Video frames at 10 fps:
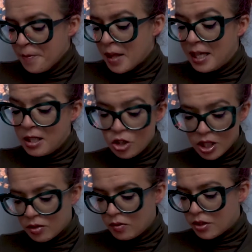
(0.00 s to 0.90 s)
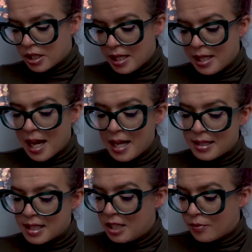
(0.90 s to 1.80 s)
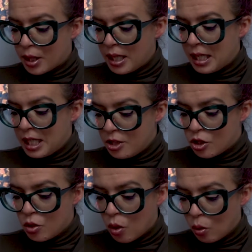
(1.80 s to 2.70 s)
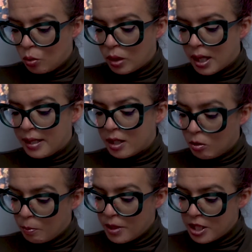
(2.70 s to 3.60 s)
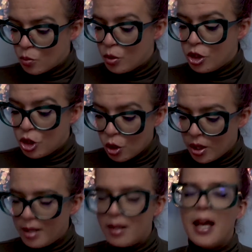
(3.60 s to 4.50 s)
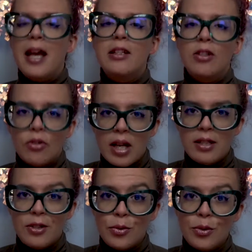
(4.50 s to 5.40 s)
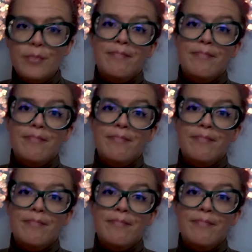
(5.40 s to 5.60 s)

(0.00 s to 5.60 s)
And the general will say, I celebrate each goal I accomplish with joy and gratitude.